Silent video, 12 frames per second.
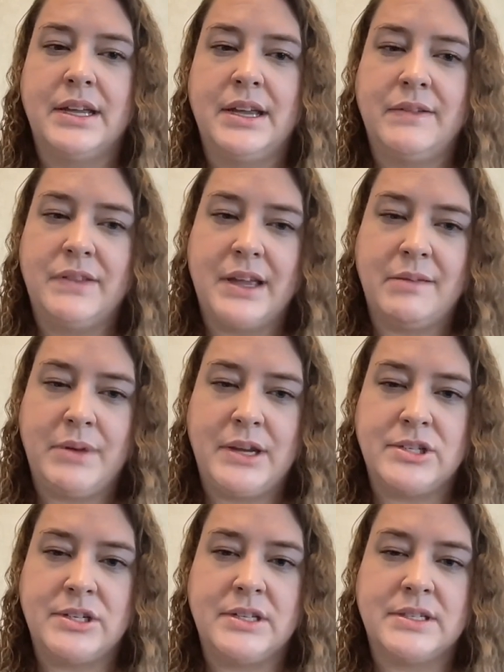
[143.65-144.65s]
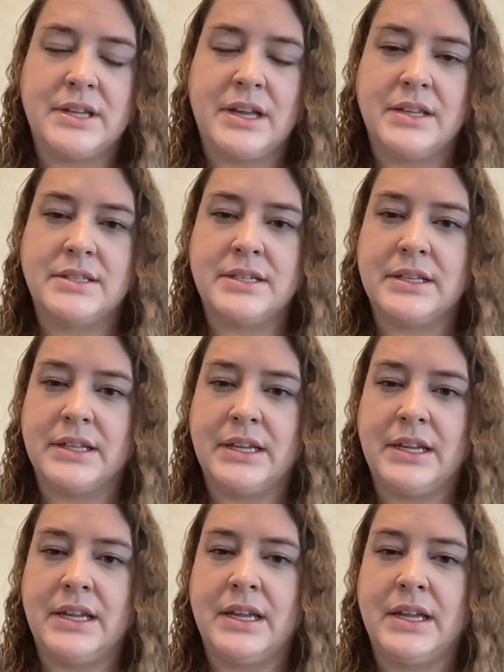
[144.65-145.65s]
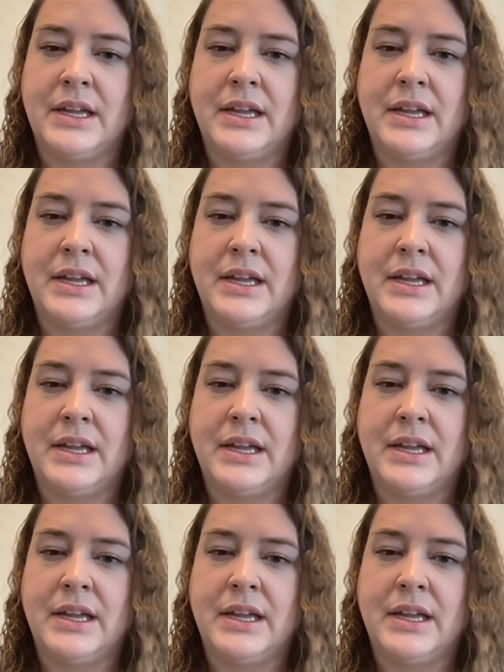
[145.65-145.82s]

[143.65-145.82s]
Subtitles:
if that patient is constantly